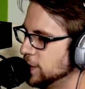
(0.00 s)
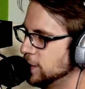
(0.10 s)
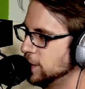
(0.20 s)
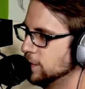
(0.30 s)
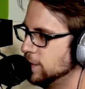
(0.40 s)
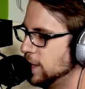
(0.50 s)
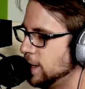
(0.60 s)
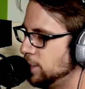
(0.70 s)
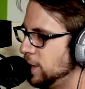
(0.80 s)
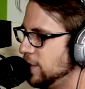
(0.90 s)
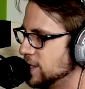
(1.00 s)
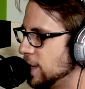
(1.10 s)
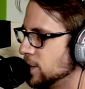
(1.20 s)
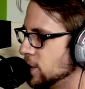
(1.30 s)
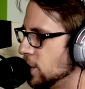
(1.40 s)
In the previous
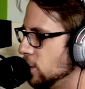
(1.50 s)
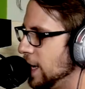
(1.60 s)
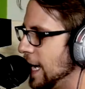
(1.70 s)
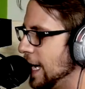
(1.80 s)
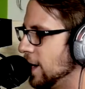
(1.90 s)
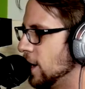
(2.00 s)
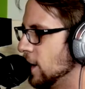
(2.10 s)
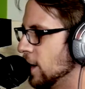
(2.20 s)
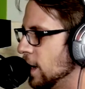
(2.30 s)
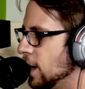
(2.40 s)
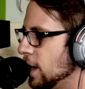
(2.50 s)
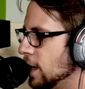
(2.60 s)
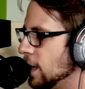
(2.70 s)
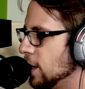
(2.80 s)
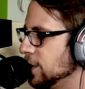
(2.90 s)
episode, we had
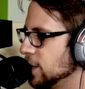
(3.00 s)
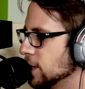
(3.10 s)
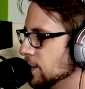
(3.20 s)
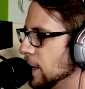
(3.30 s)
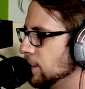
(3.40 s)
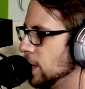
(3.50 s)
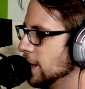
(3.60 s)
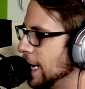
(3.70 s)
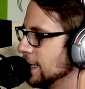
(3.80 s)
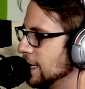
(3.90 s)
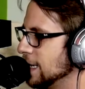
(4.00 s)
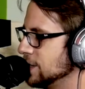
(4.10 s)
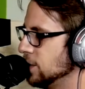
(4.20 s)
we talked about blog headlines